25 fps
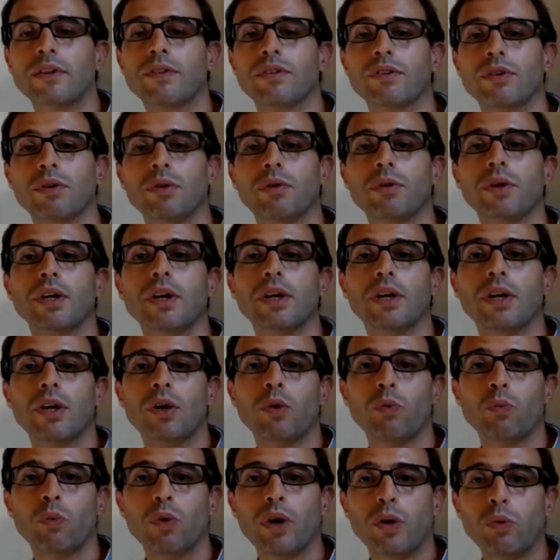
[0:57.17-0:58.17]
So
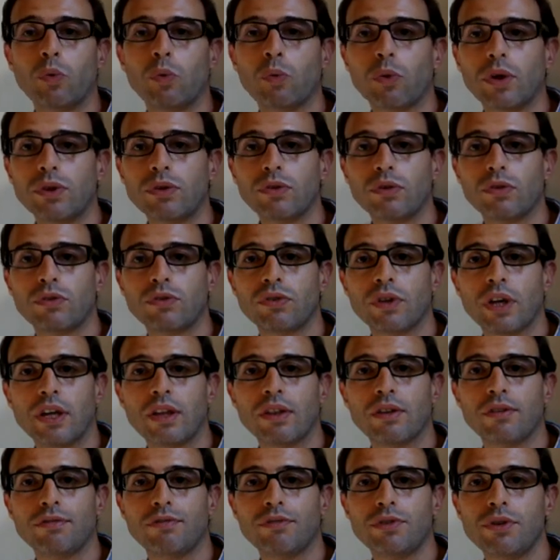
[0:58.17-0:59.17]
when we want to say
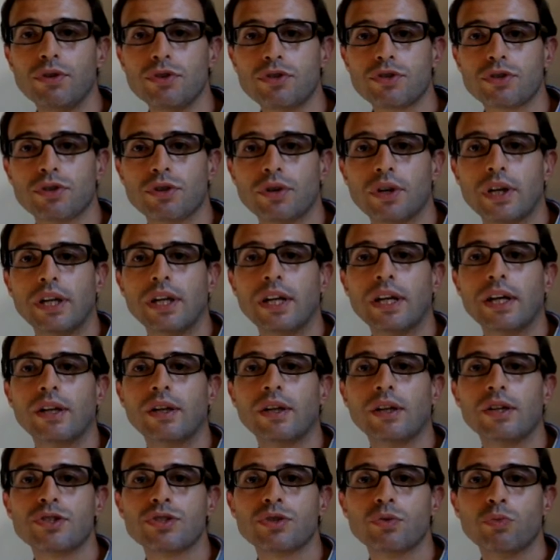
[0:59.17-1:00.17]
the future in
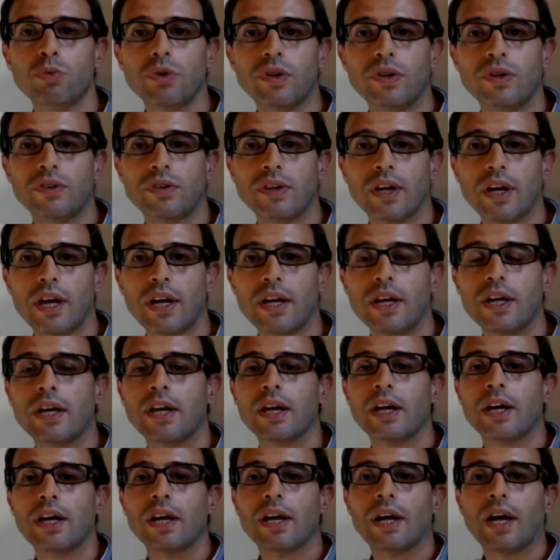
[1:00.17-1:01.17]
English, we say
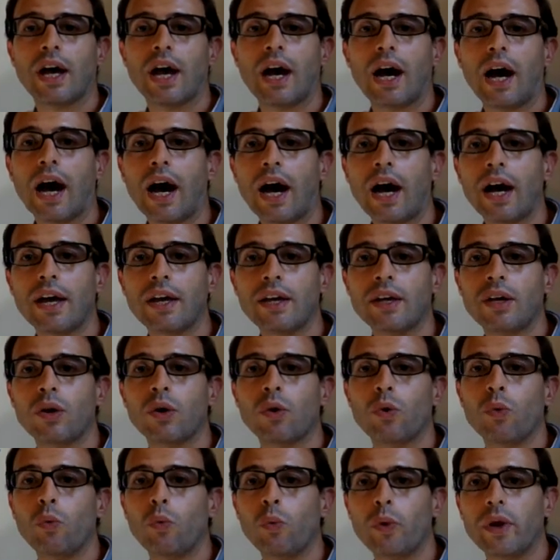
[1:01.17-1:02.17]
I
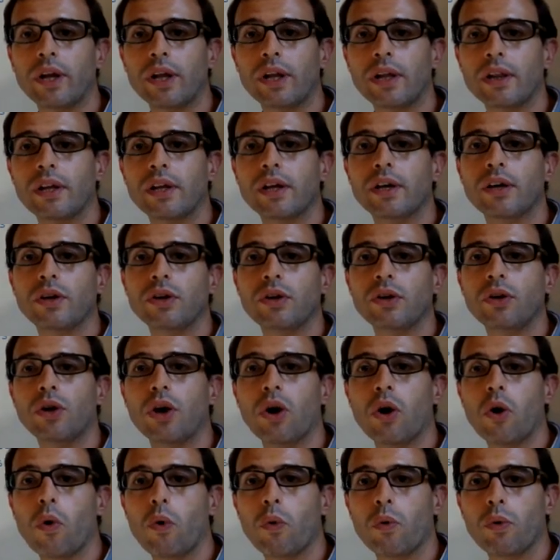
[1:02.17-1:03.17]
will
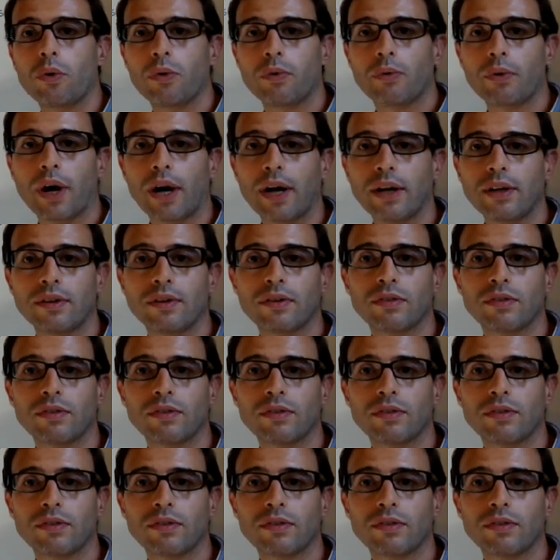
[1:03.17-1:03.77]
go, right?